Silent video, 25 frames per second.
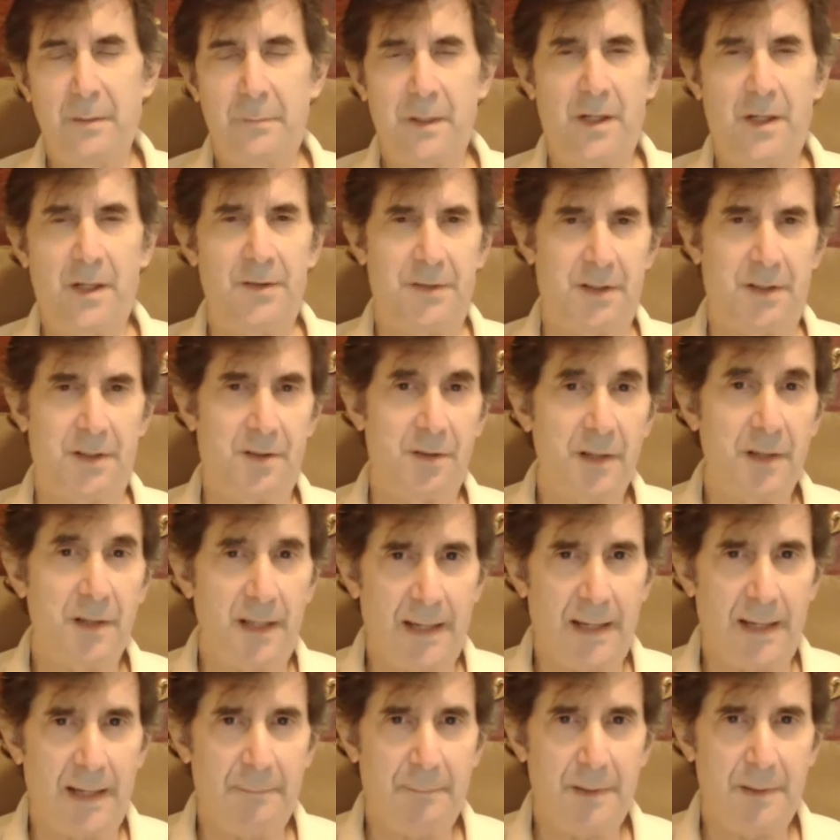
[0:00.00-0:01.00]
because it could
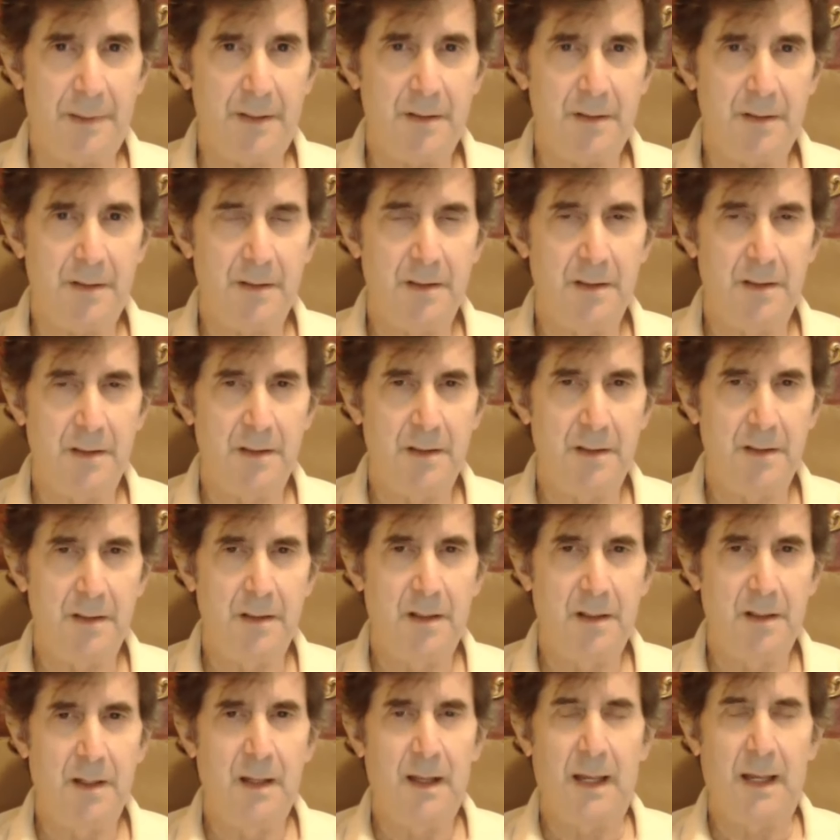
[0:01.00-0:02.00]
happen.
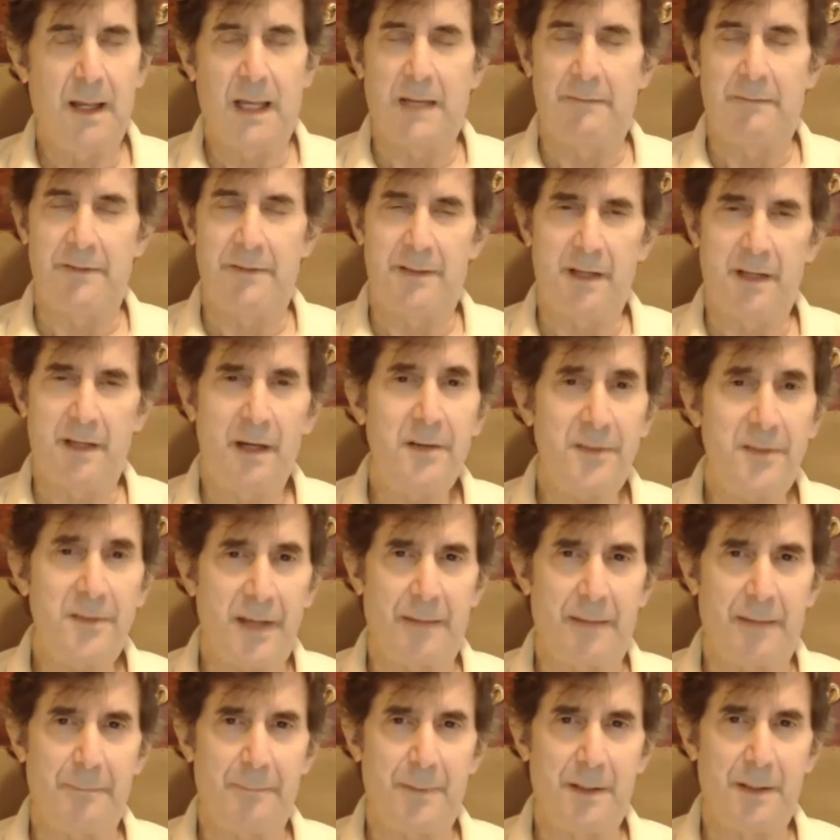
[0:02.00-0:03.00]
And if it does
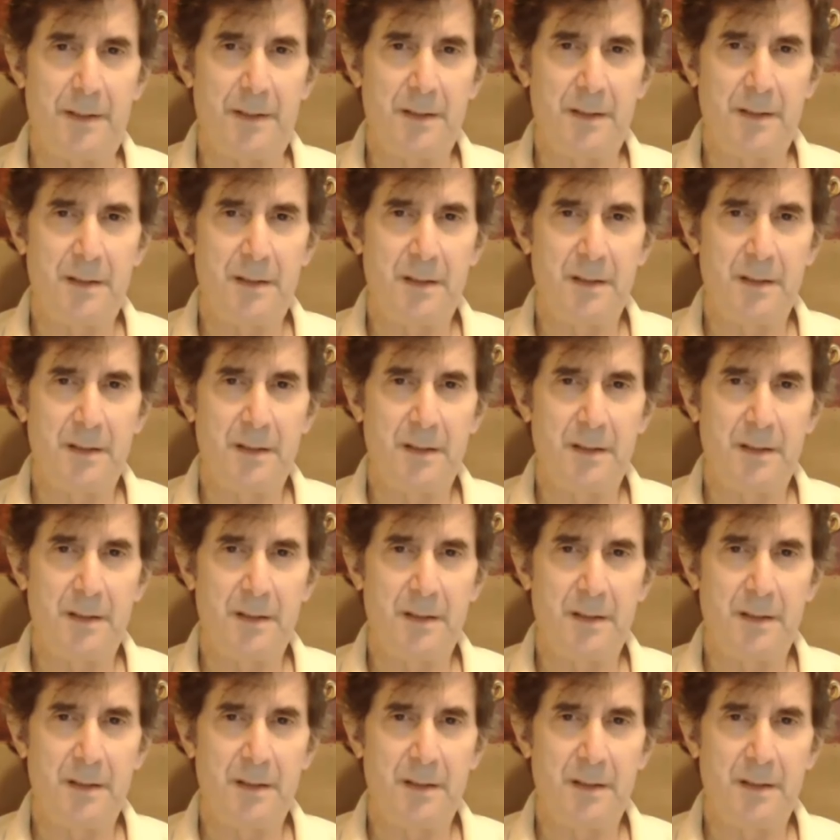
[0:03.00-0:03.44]
happen,